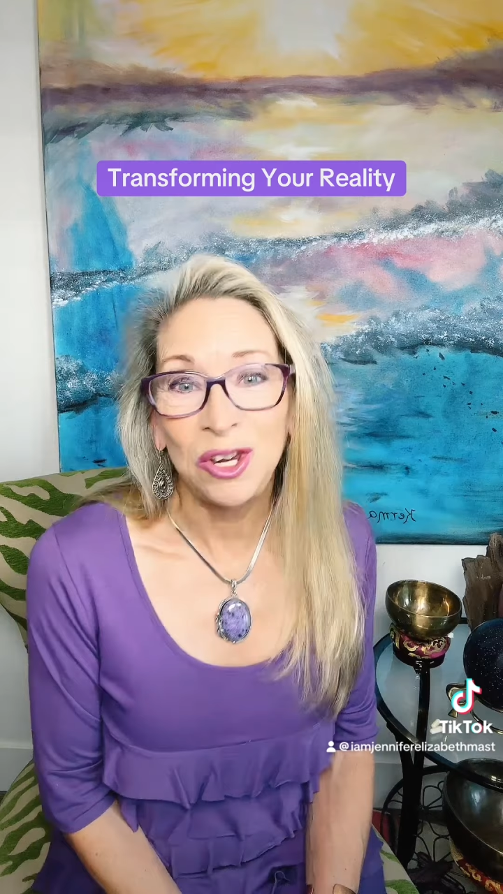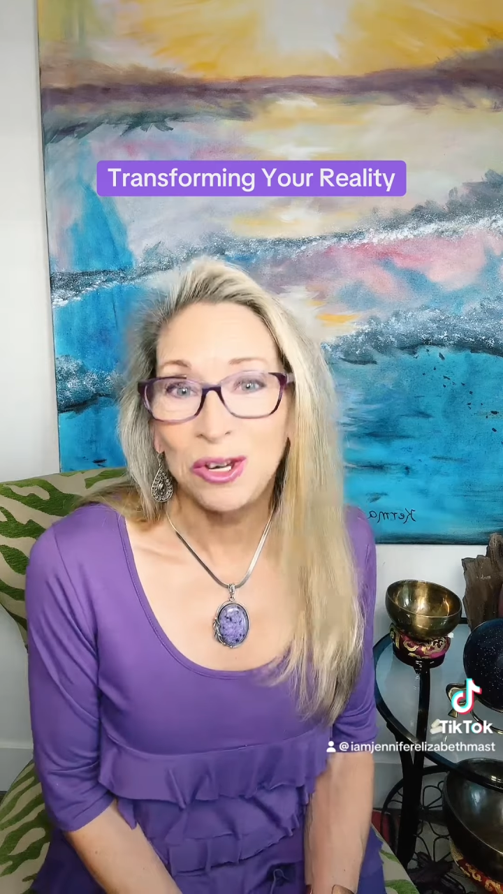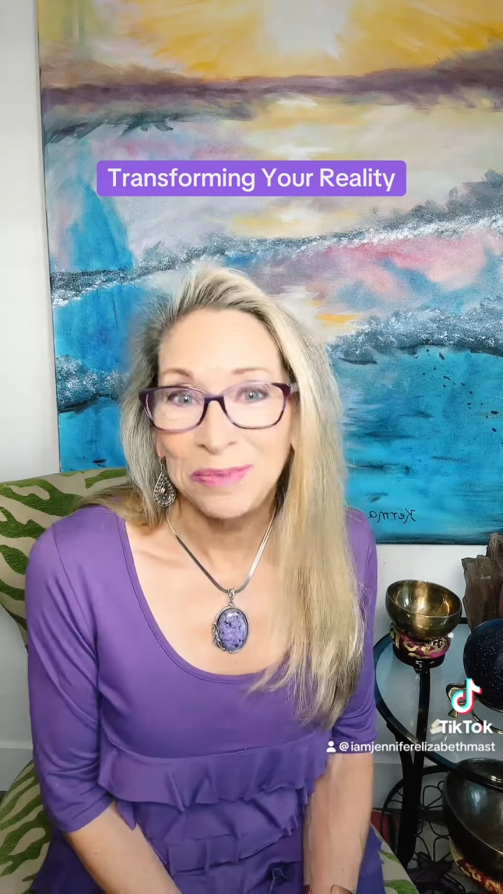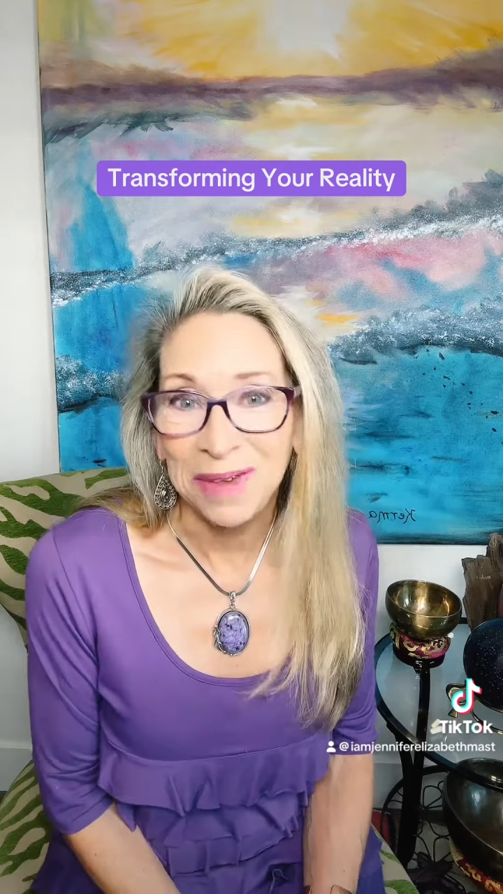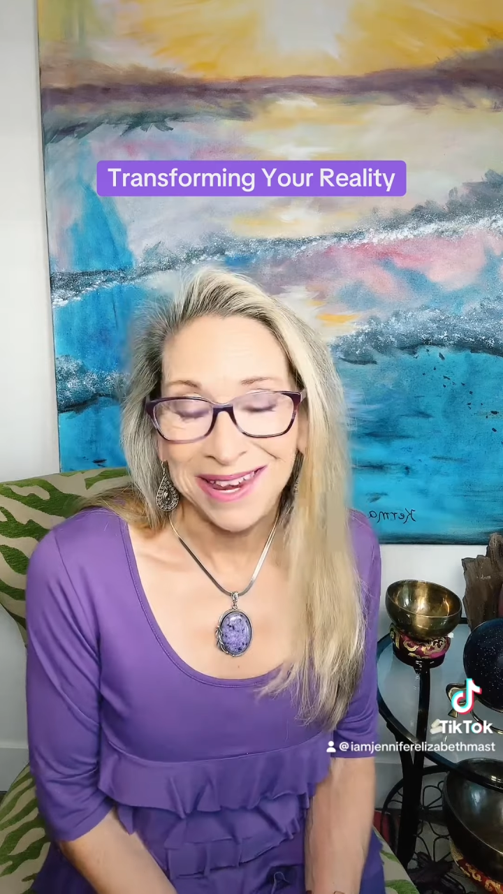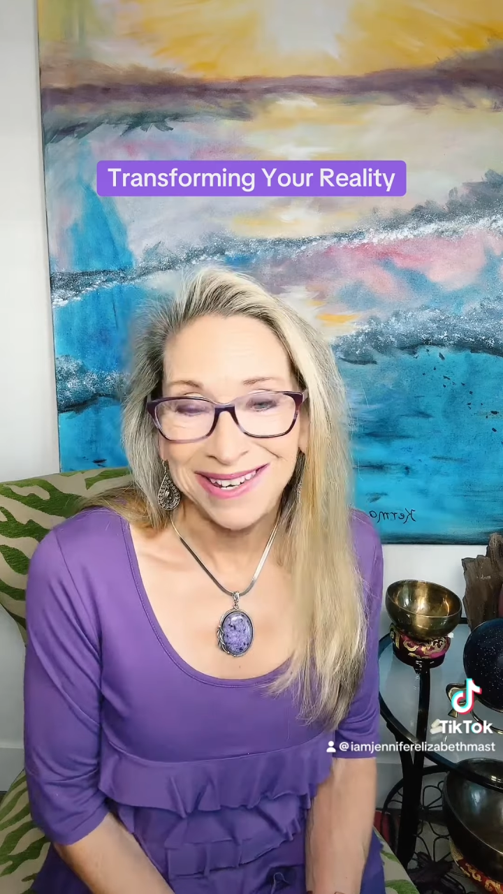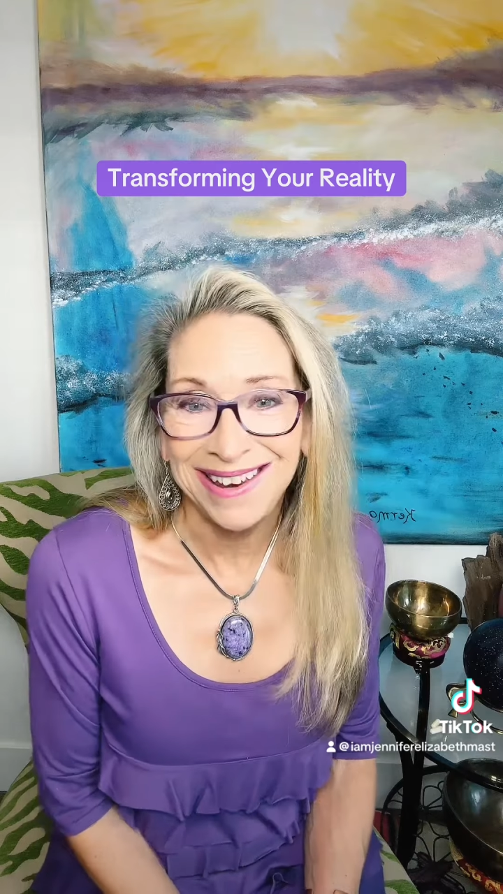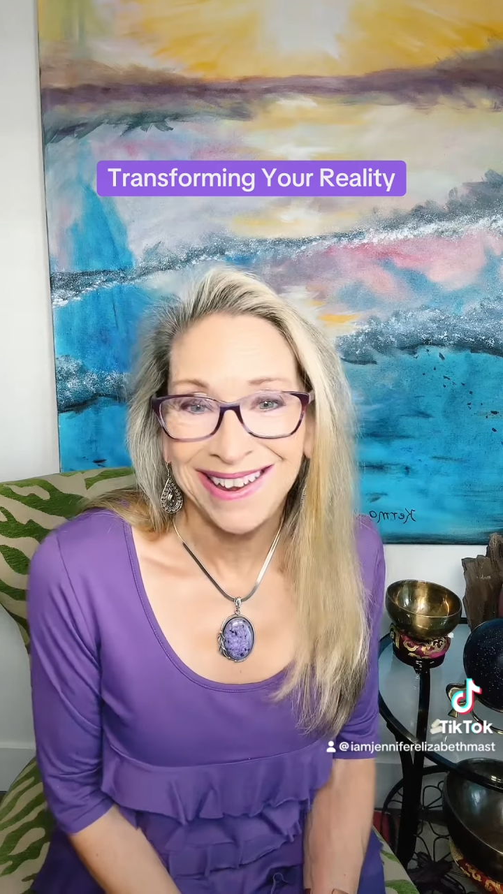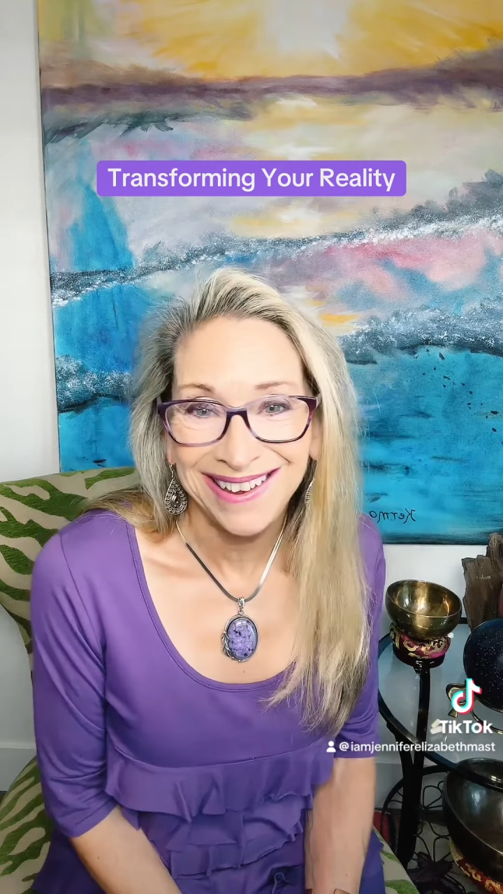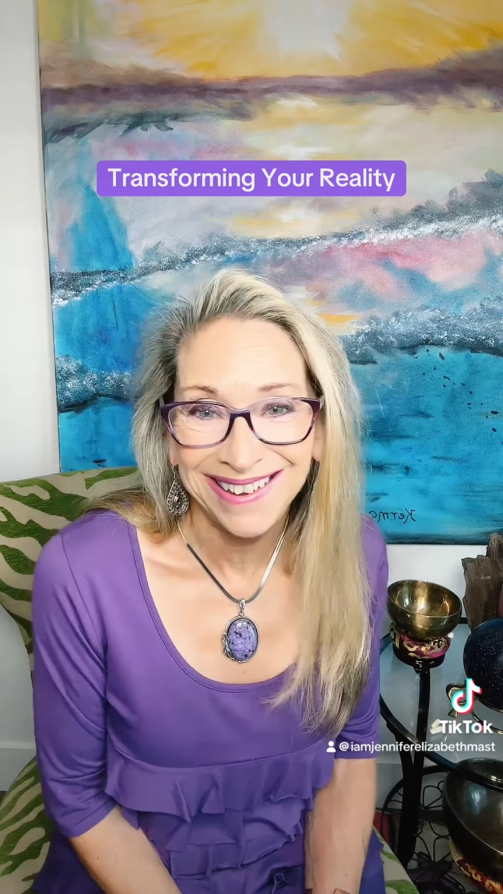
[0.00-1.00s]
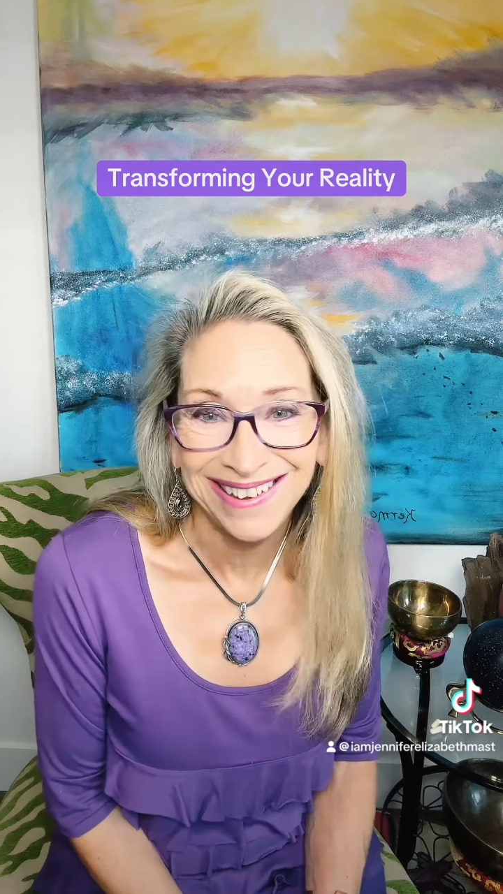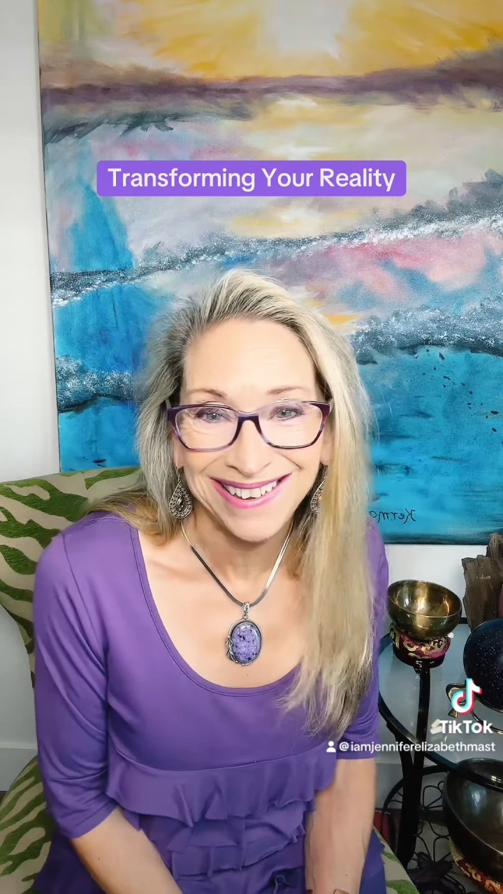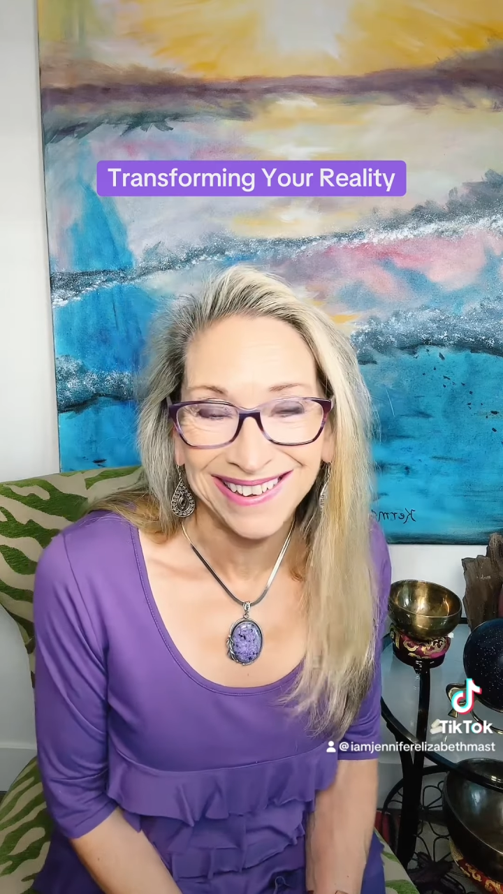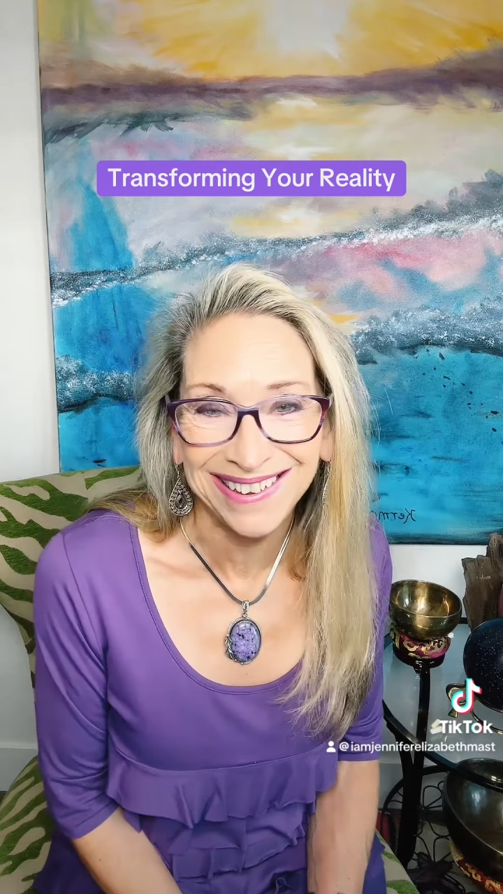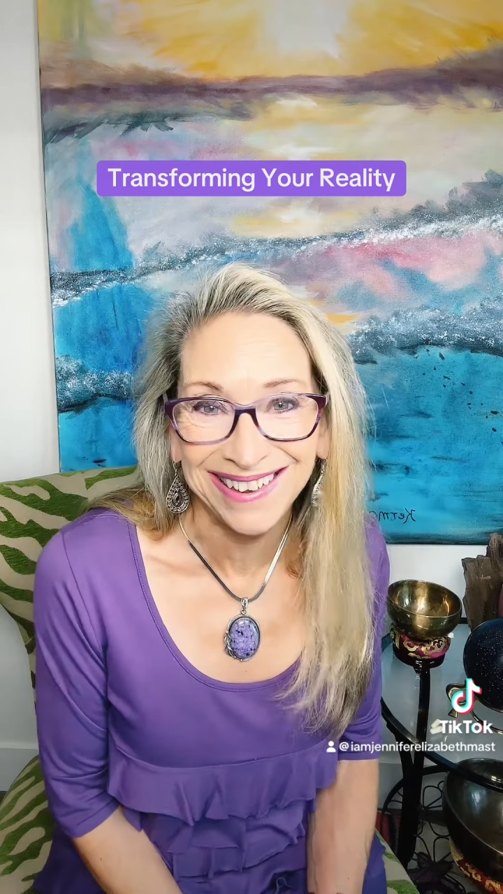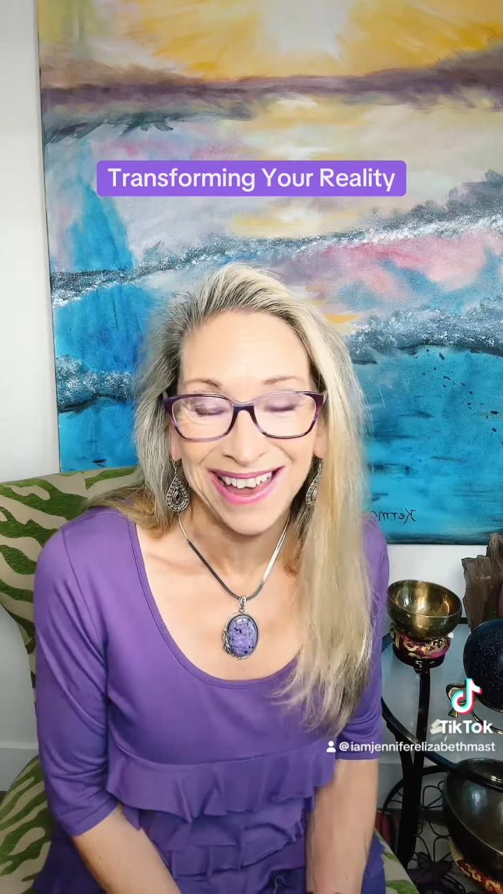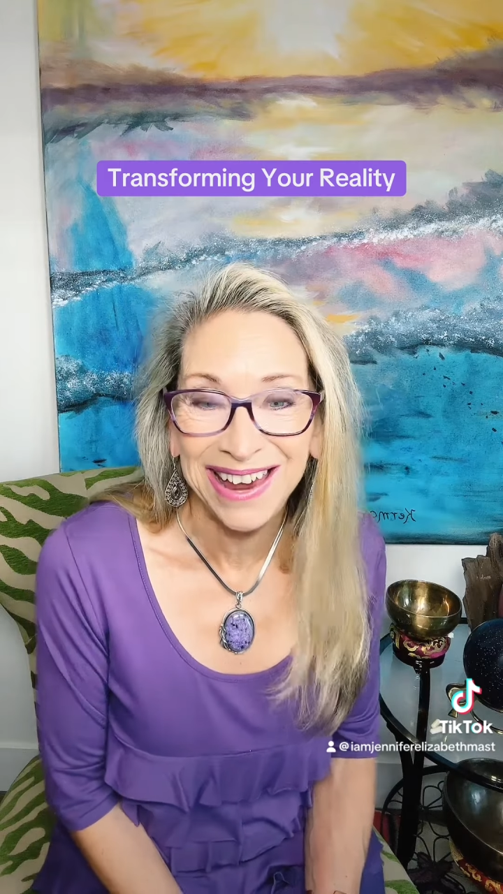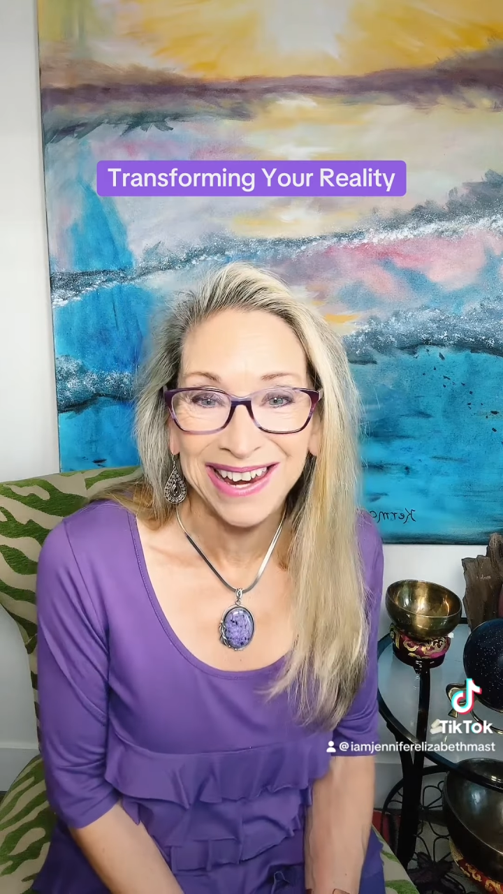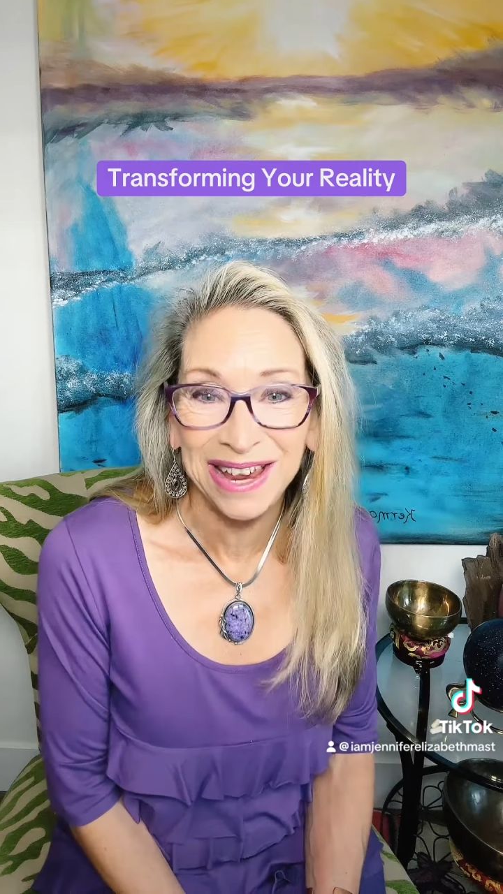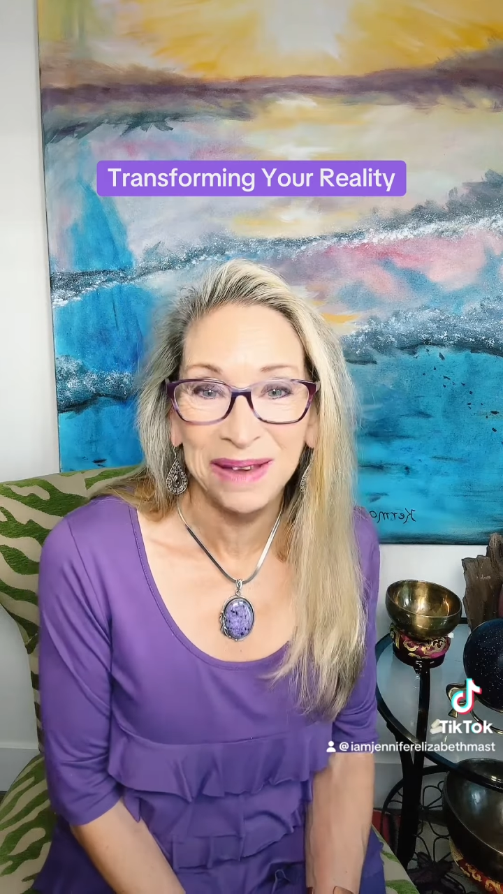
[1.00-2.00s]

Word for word: human. I